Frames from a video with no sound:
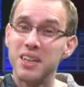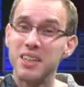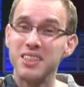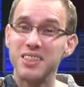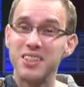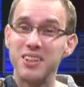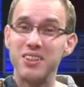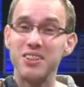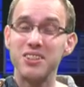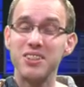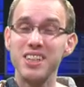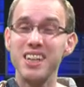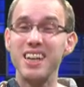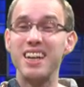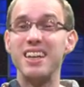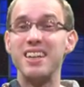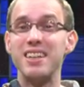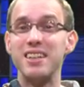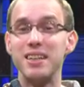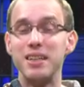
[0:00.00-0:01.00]
So you see
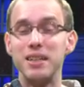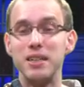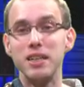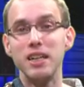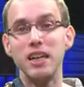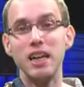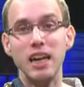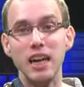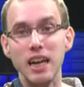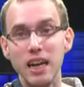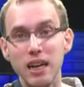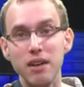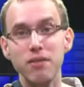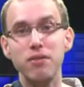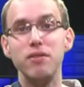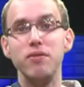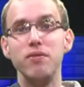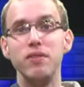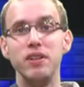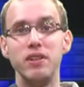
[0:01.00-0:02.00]
that
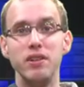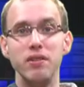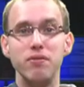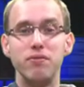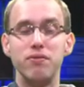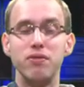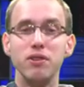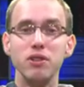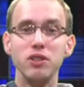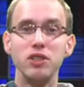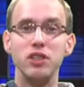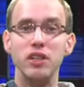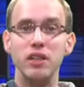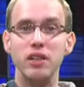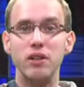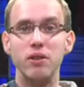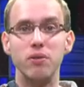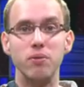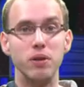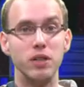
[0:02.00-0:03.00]
even with a
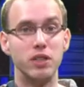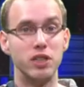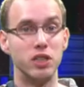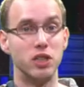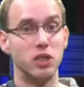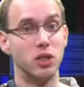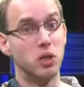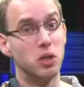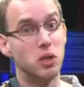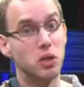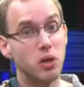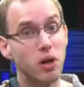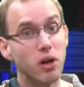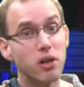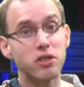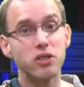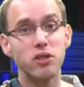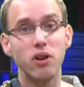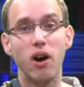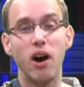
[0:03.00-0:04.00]
function which is
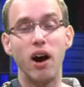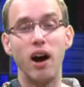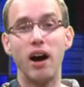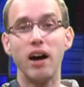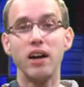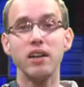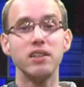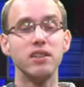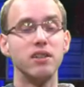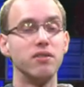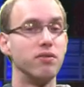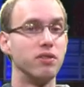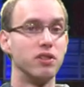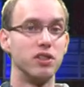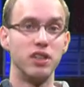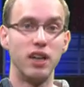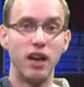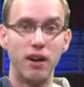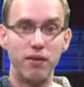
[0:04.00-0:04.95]
not so hard, the function